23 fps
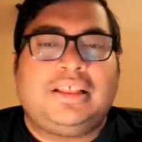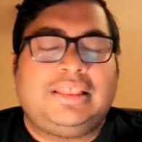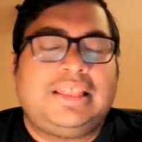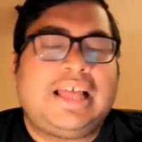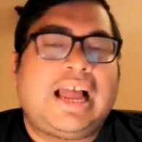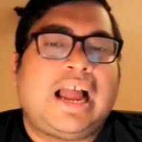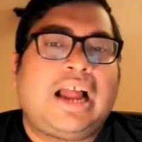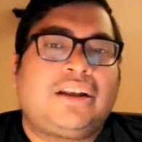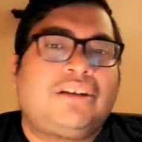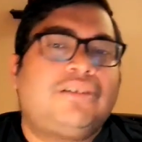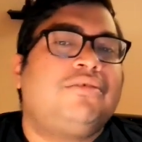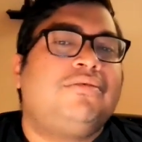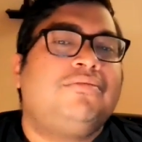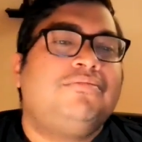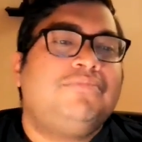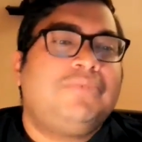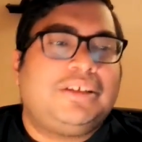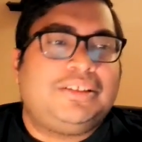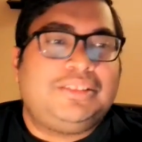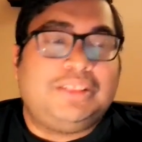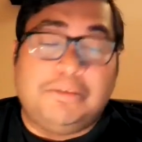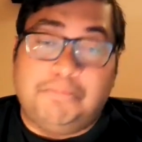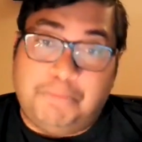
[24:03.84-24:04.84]
that
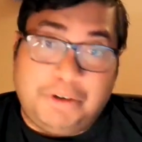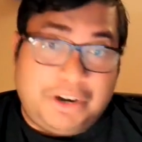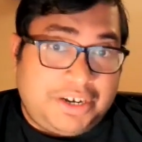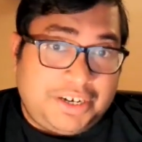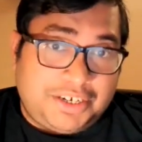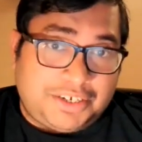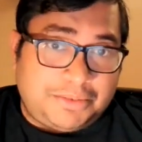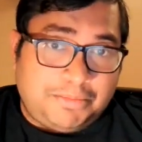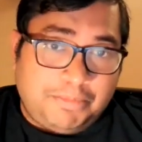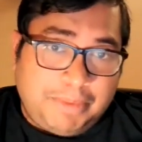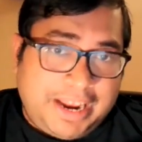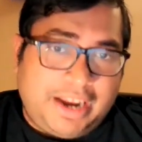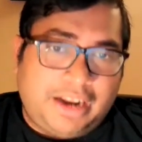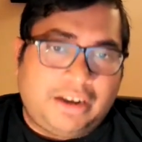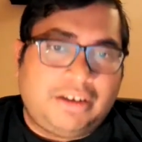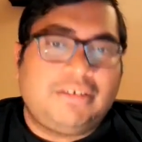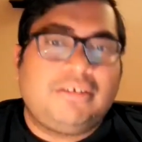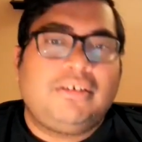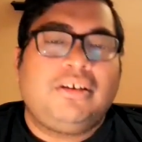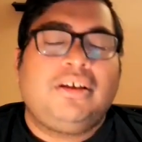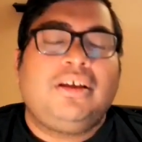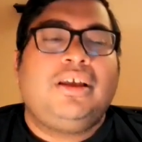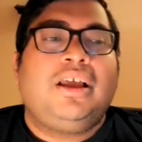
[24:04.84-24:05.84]
the British
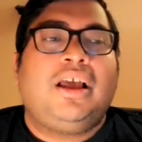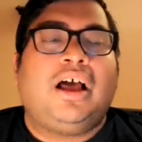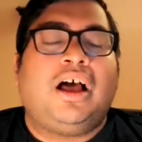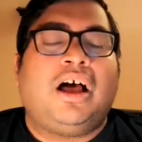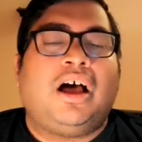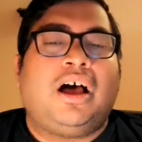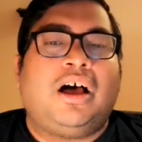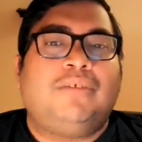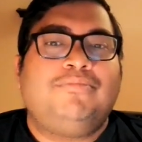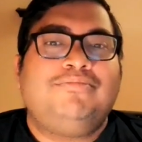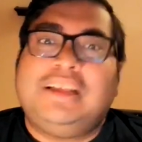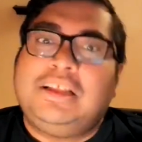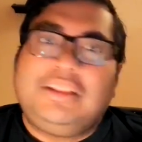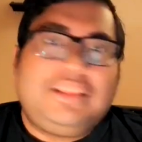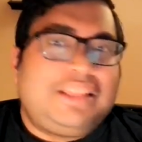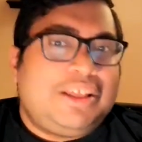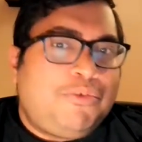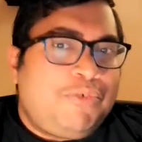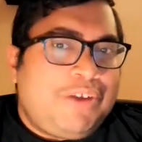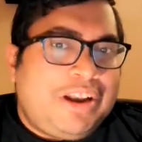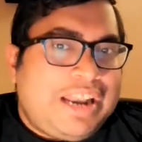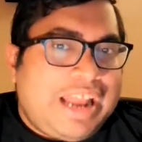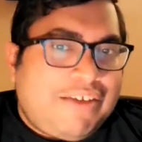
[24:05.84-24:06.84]
made,
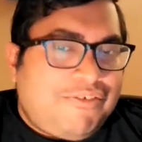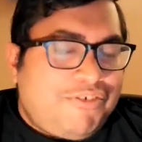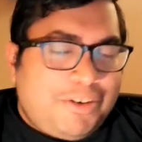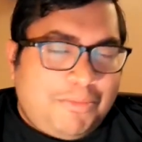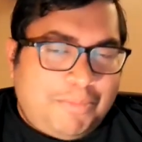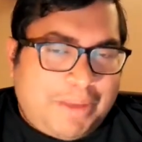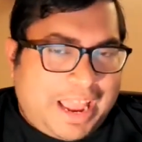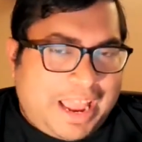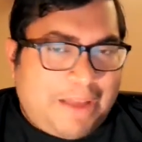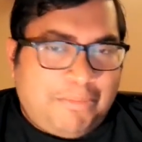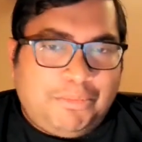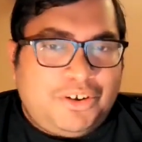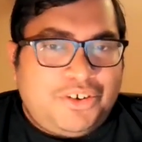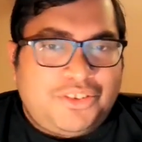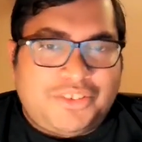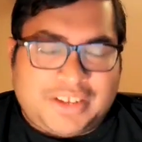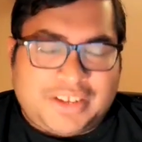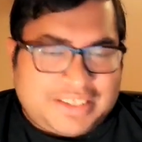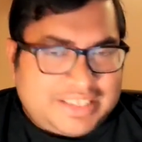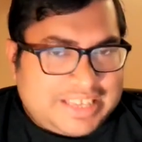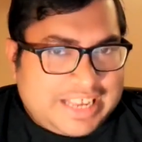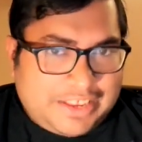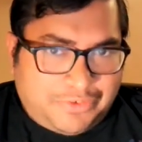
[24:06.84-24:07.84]
they were never
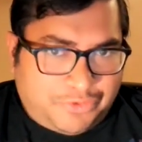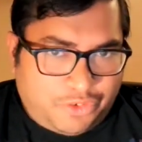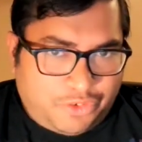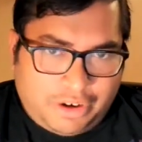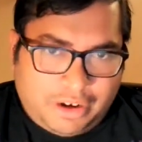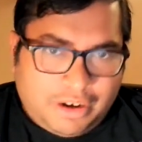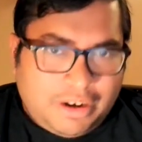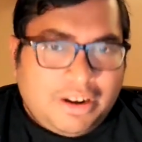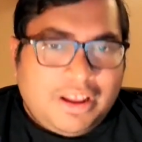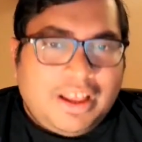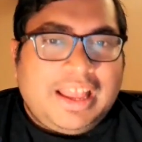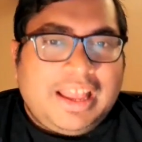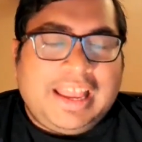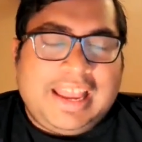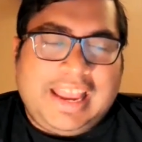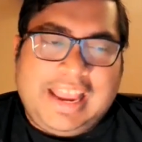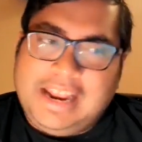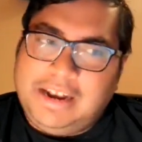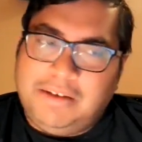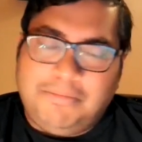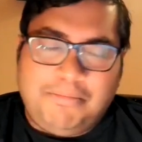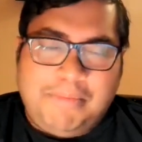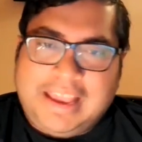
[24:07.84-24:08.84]
successful
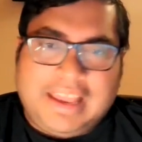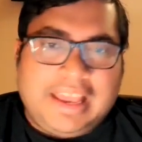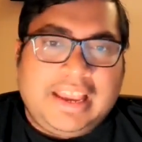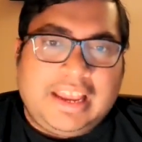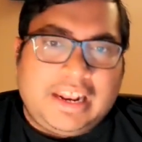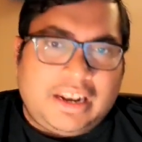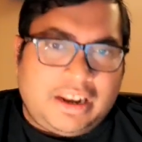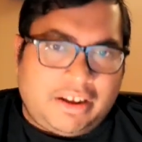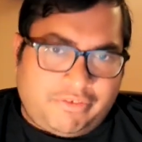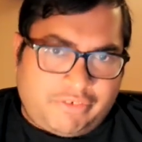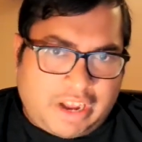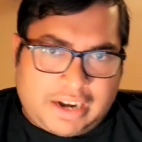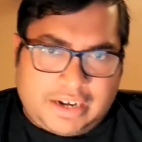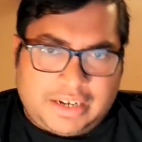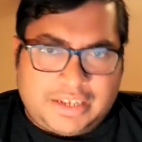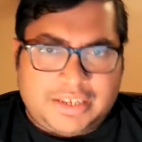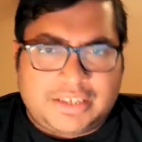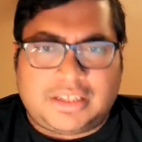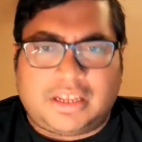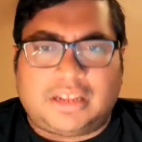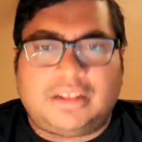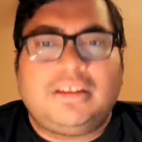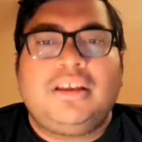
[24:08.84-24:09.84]
in making in
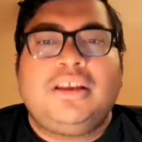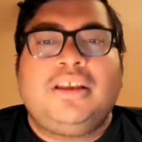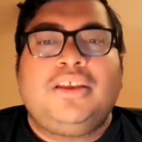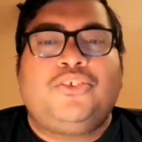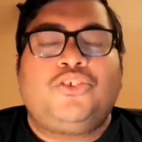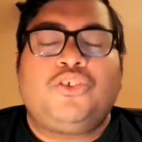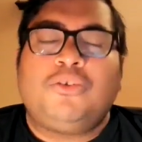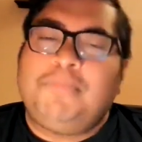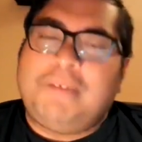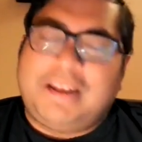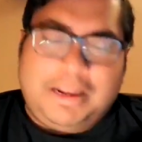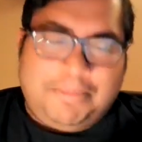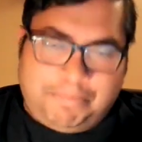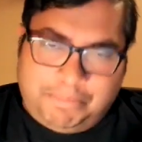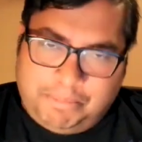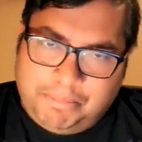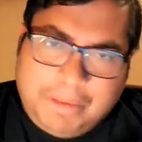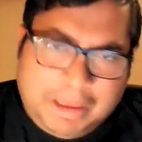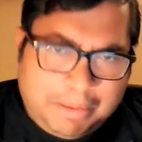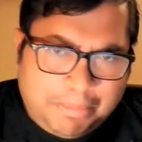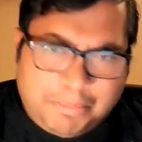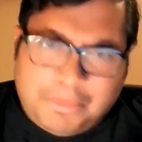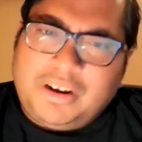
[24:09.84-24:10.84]
Afghanistan. So many
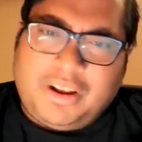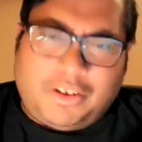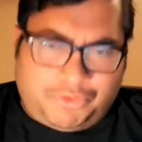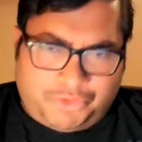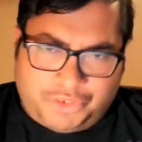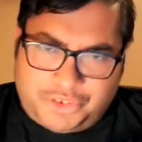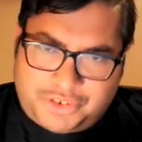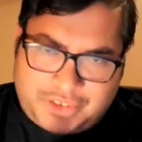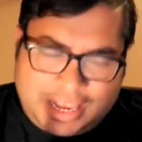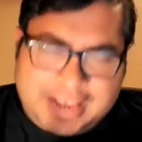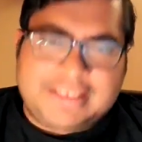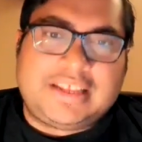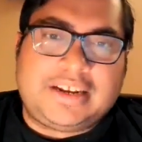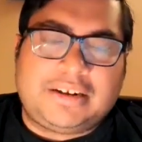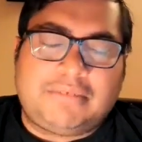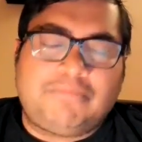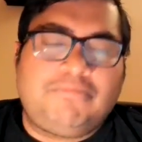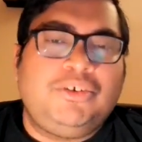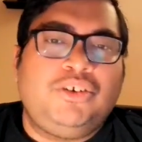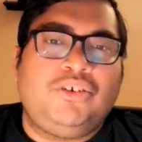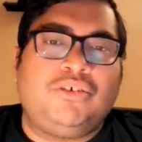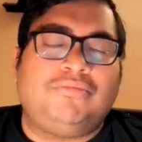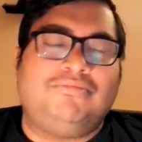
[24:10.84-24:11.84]
people also say that
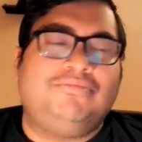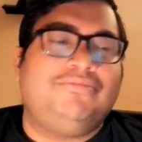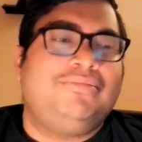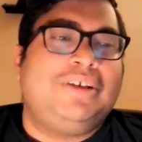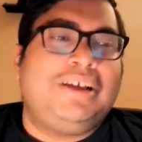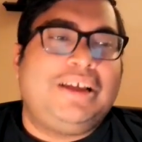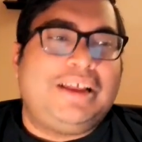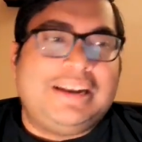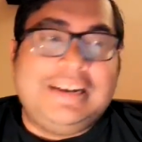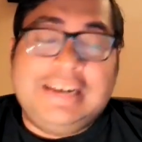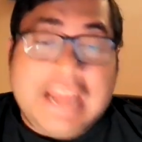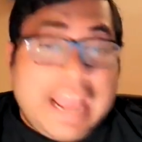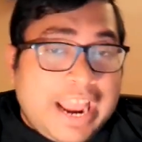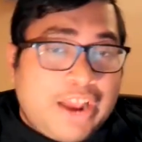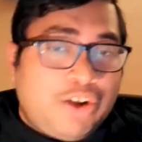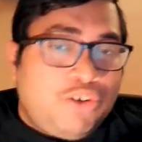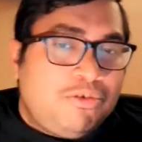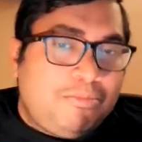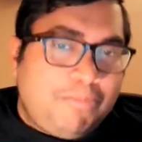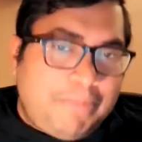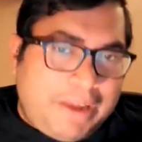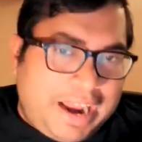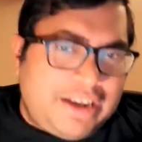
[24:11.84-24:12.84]

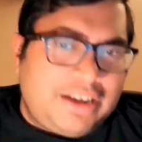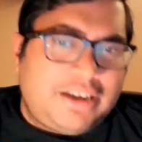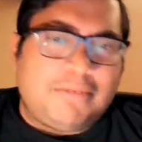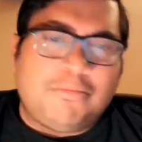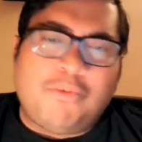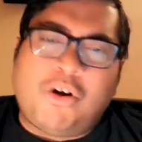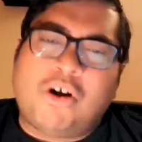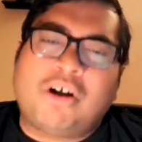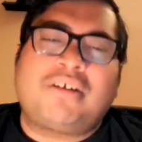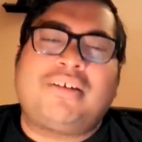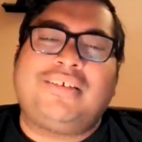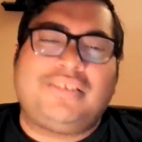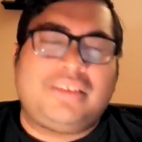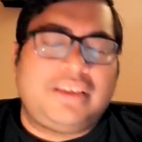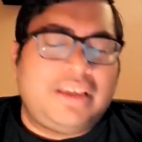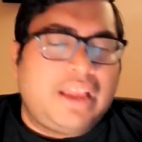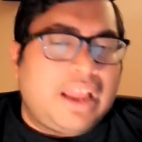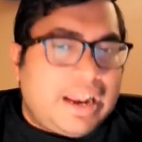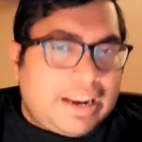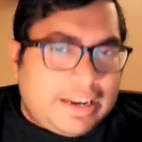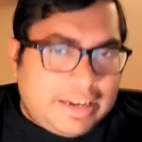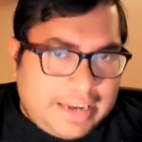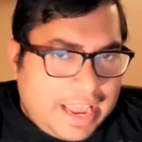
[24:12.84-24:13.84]
Nehru made democracy.
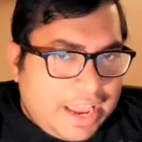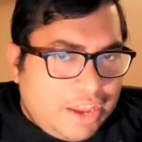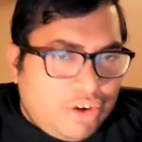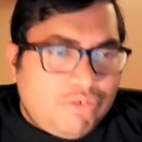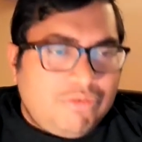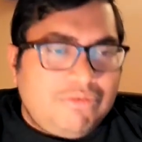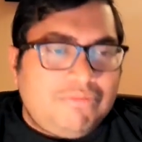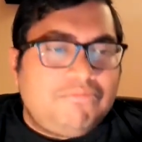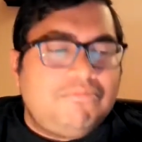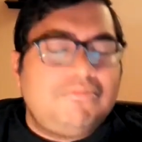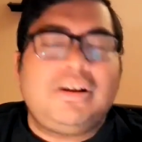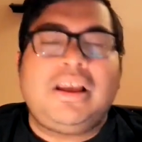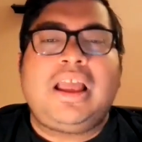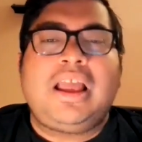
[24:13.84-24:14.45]
Nehru